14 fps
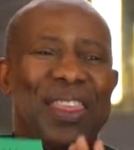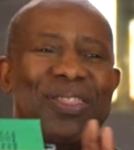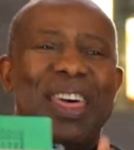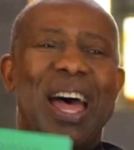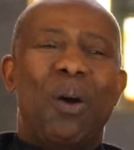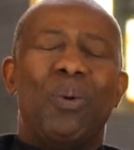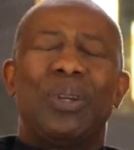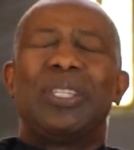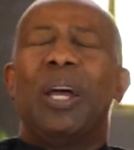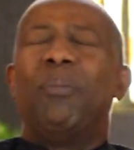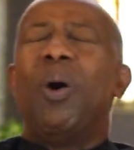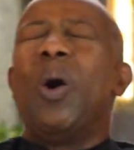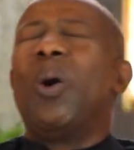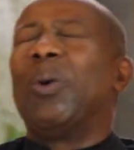that which
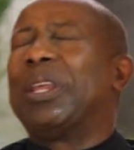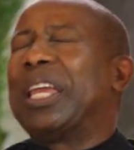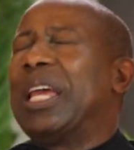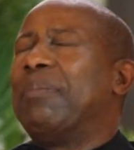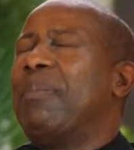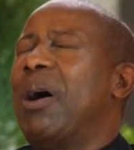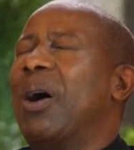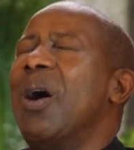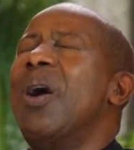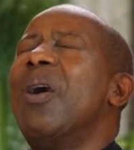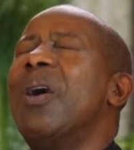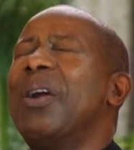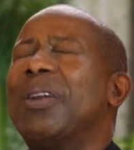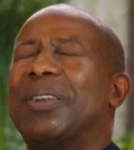I'm holding in my
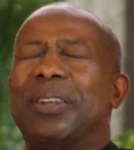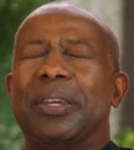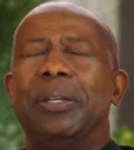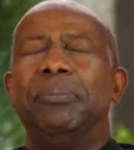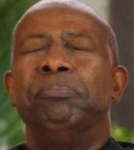heart,